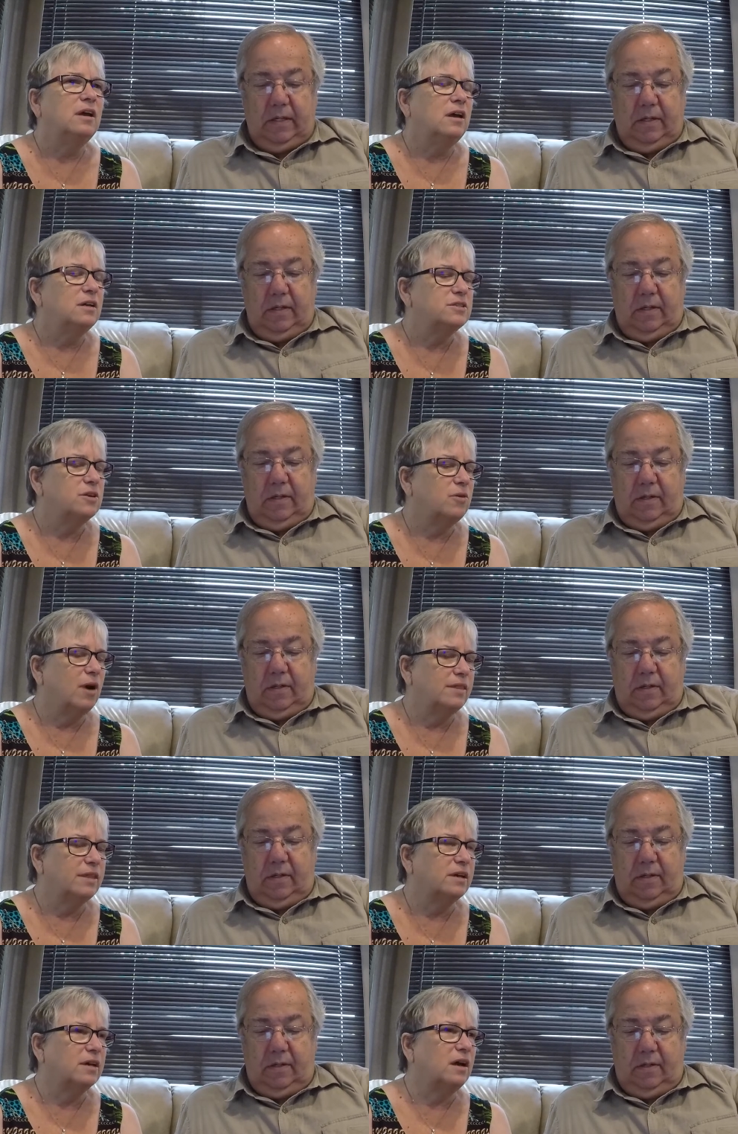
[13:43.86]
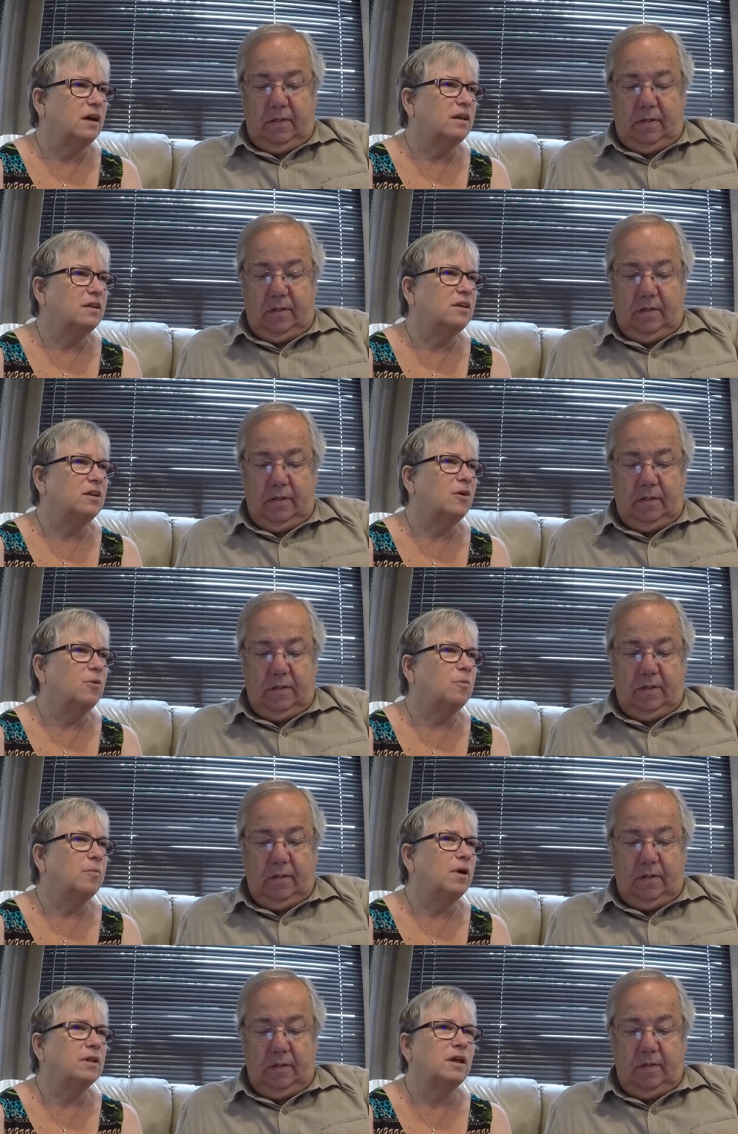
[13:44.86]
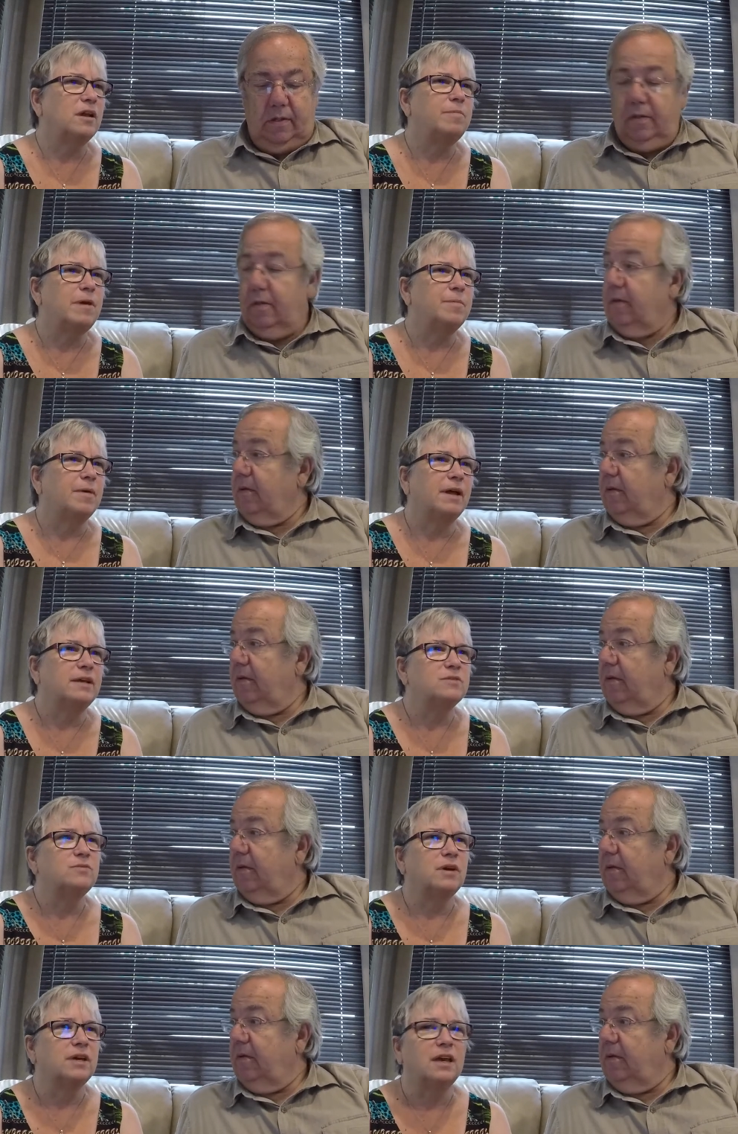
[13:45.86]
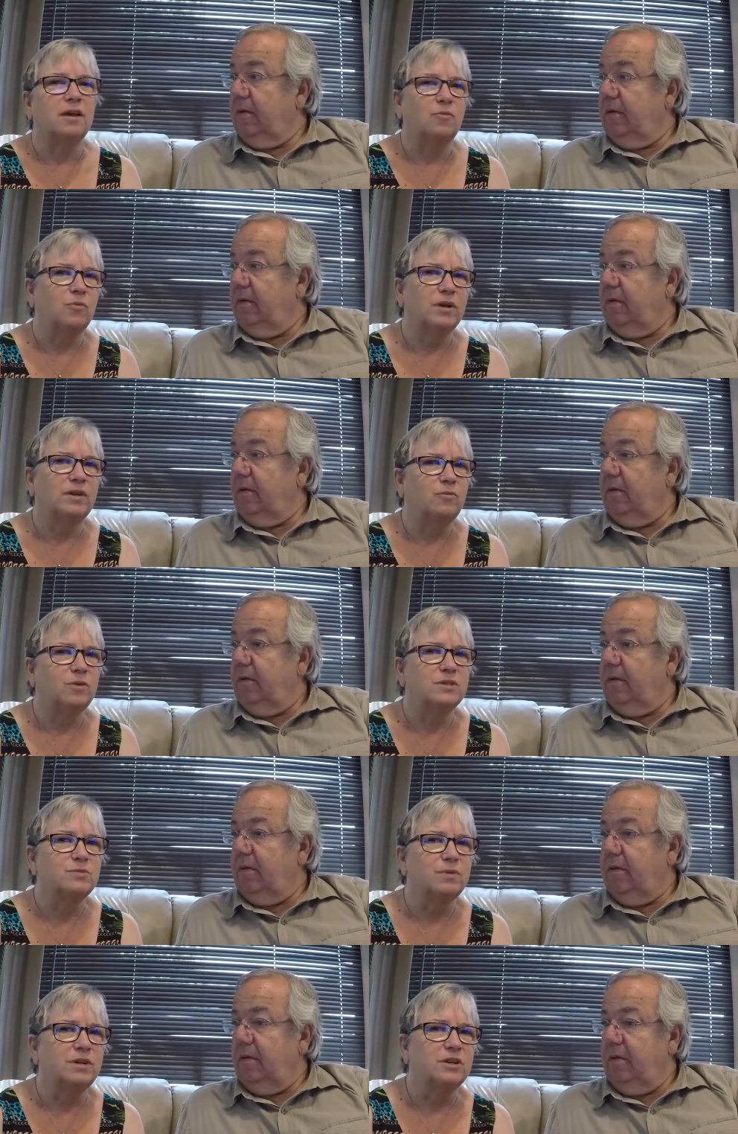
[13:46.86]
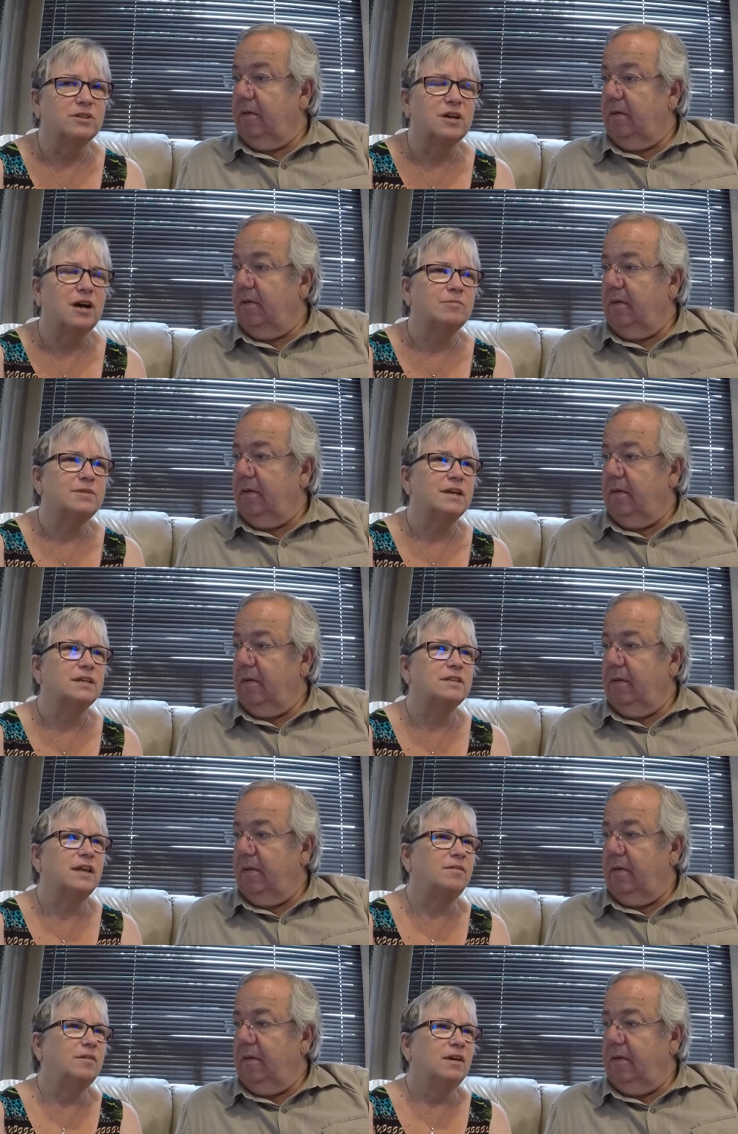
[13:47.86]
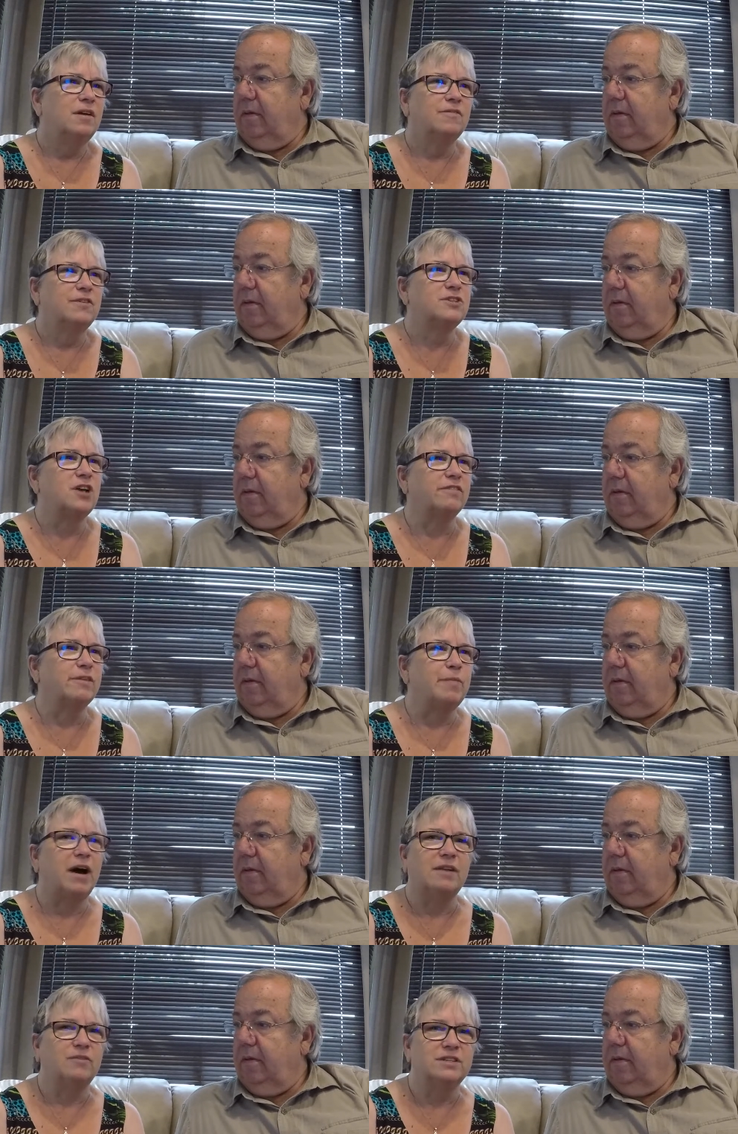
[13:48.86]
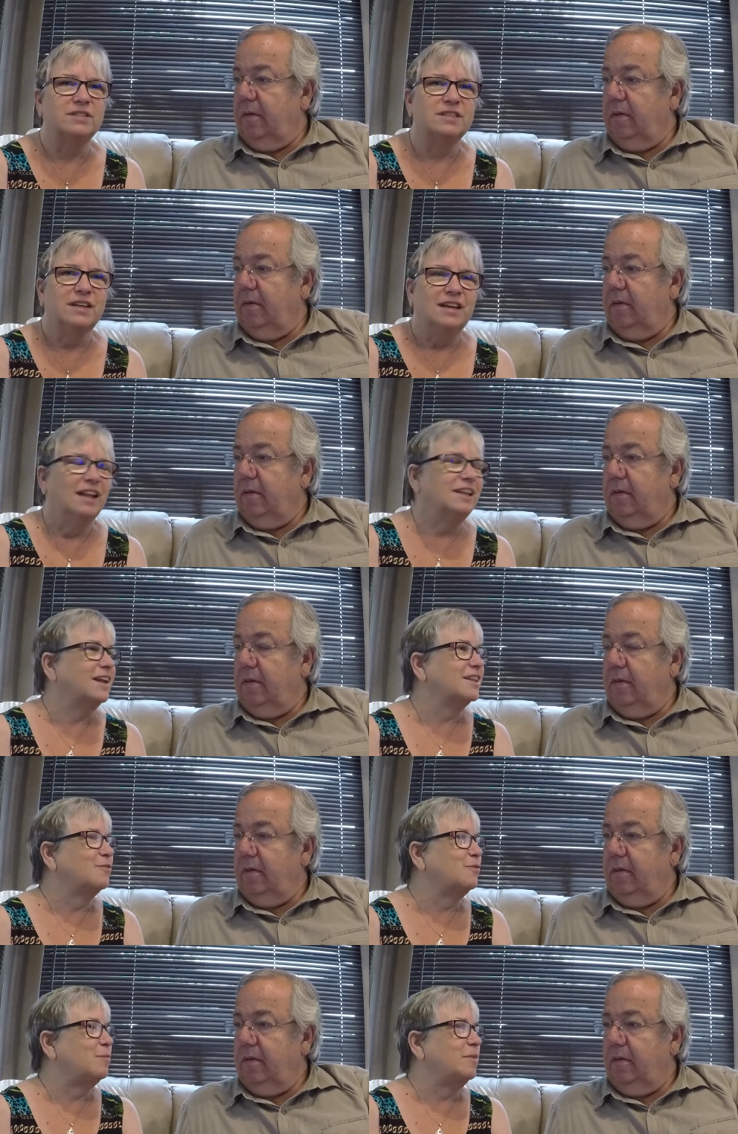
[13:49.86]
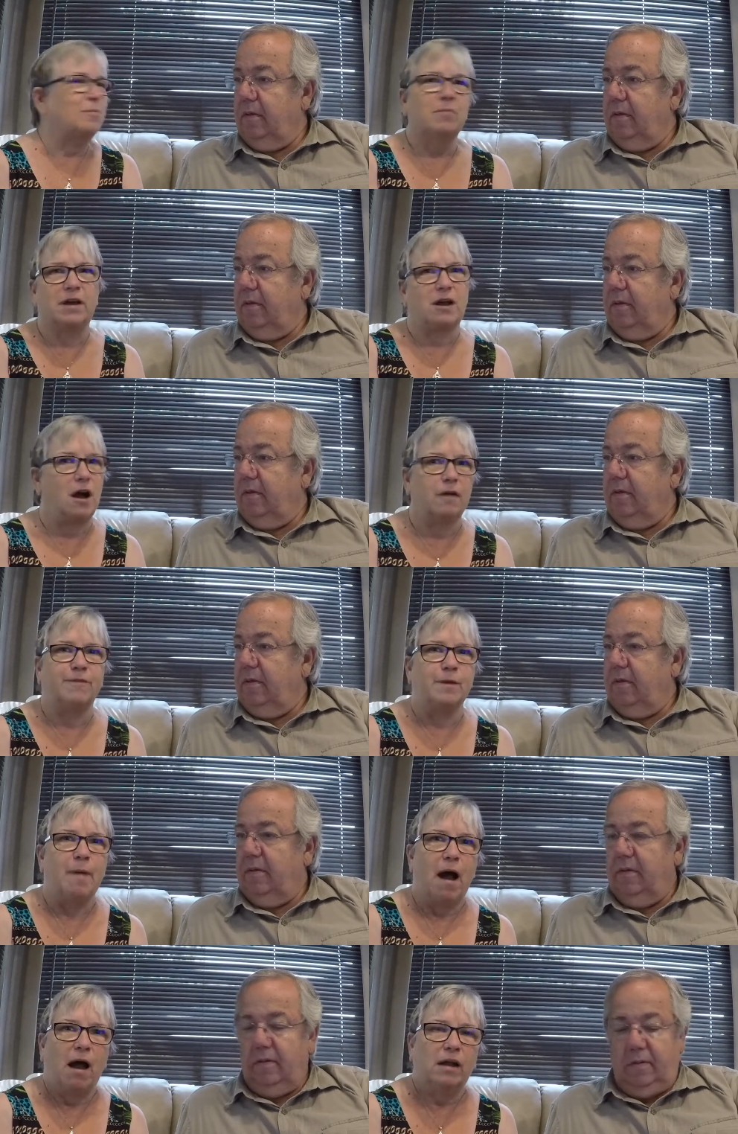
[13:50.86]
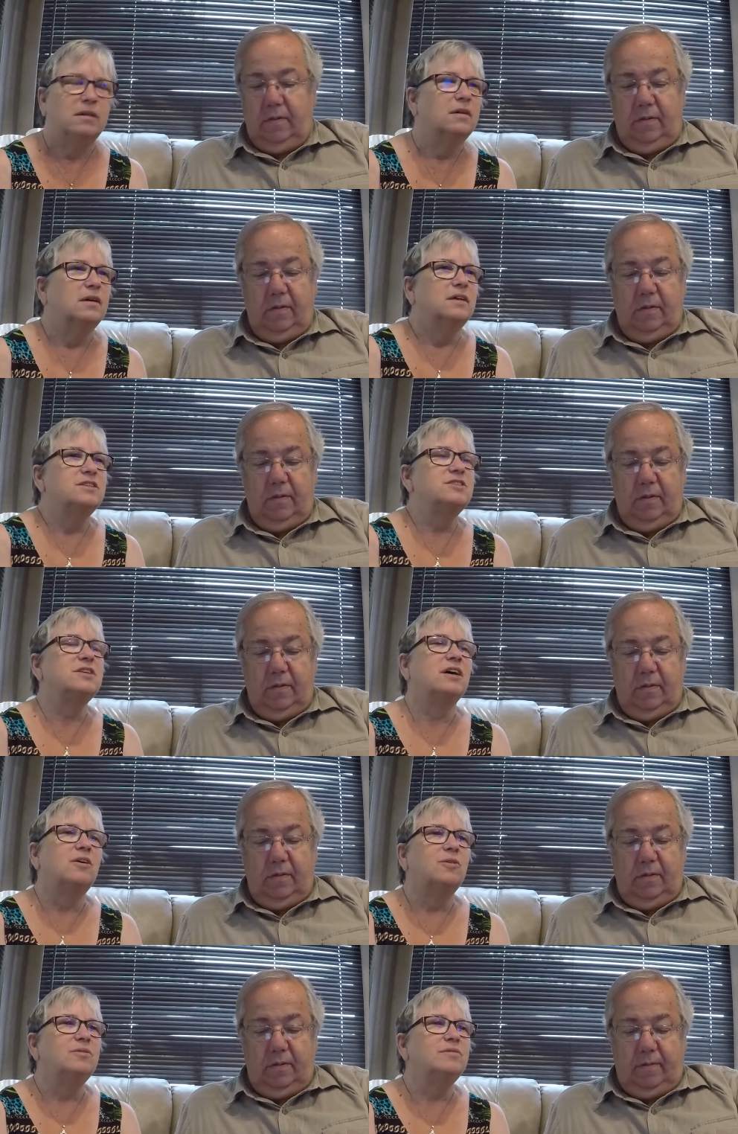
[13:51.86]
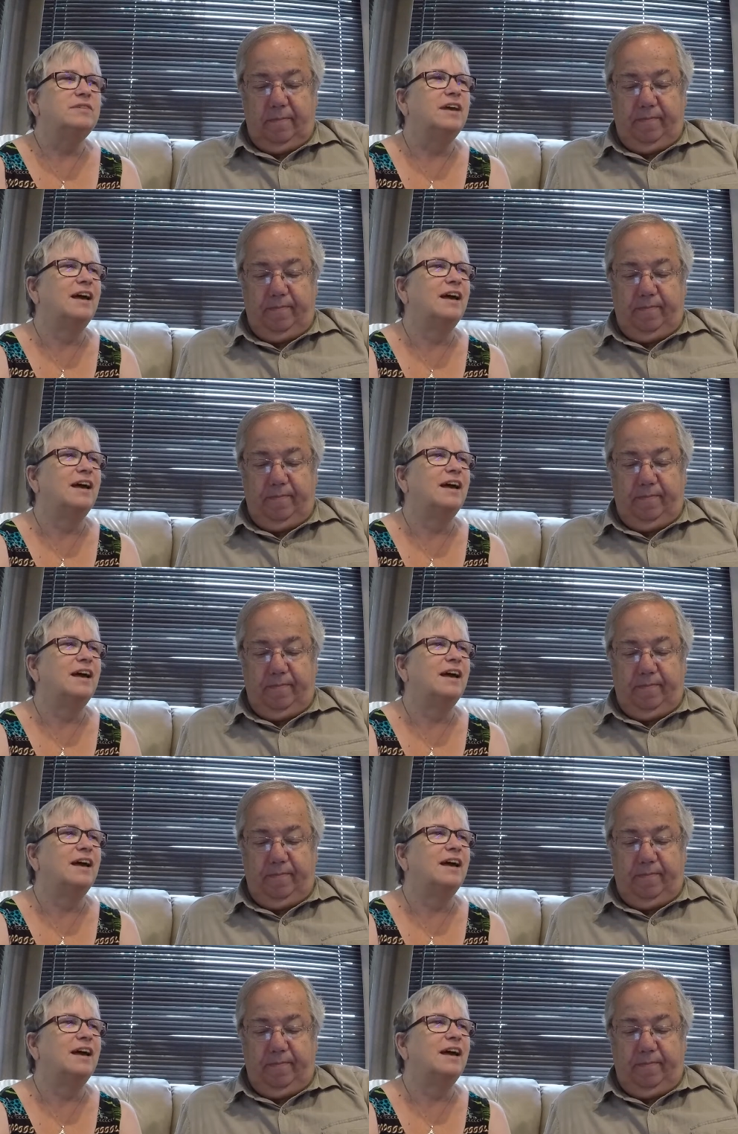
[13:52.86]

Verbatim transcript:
Speaker 1: So I think, uh, uh, you know, a lot of people, I, again, what, what's one of your top 10 that, first off the bottom is a lot of the women, my coffee pot. So yeah,